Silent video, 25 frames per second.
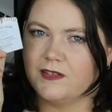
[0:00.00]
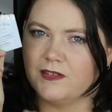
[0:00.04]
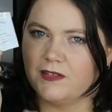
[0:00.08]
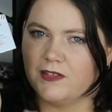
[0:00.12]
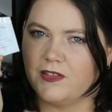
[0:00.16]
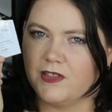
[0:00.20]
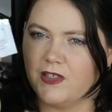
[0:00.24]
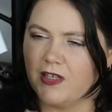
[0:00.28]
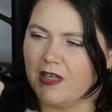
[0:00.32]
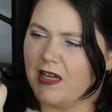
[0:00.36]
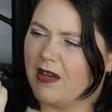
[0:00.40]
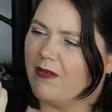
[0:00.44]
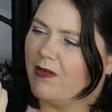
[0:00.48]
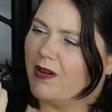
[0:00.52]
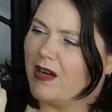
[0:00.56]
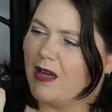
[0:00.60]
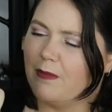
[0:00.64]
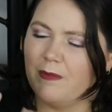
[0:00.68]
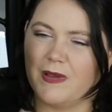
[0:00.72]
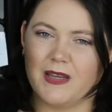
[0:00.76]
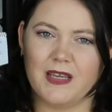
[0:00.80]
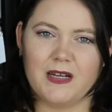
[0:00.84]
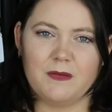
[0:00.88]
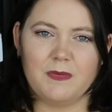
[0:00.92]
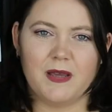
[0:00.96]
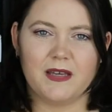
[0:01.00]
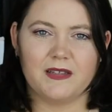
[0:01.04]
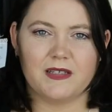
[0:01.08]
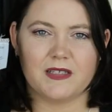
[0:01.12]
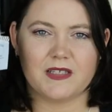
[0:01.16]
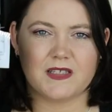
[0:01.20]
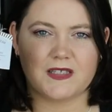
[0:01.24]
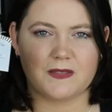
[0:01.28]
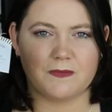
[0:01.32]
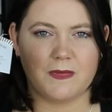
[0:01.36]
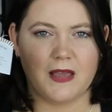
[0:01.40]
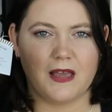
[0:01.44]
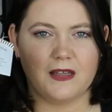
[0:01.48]
Do you get what I mean about the
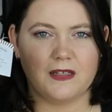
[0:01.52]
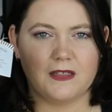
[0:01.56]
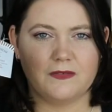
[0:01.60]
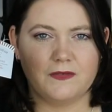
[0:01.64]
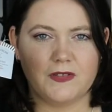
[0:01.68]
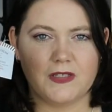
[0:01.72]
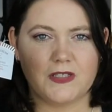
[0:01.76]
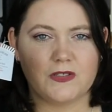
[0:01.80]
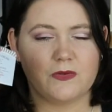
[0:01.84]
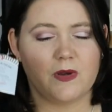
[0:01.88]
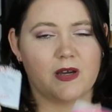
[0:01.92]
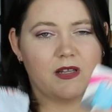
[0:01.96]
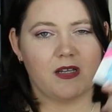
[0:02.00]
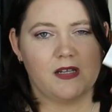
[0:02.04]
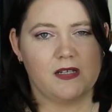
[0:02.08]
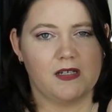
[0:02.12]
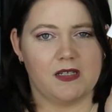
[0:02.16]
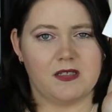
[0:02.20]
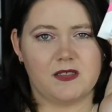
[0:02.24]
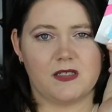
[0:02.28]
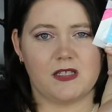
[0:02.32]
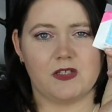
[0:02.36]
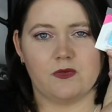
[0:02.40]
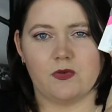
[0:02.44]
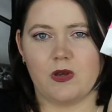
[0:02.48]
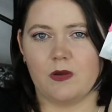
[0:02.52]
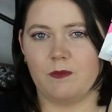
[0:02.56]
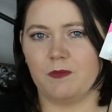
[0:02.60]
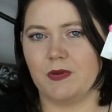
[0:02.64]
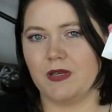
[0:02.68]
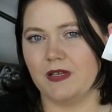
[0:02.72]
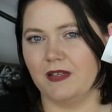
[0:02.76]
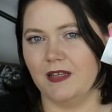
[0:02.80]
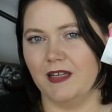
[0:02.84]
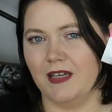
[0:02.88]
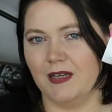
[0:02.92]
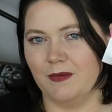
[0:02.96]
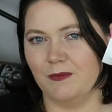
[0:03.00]
smell of this one, and does this one
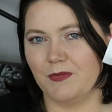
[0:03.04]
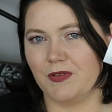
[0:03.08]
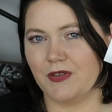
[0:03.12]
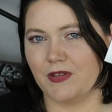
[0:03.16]
peel up?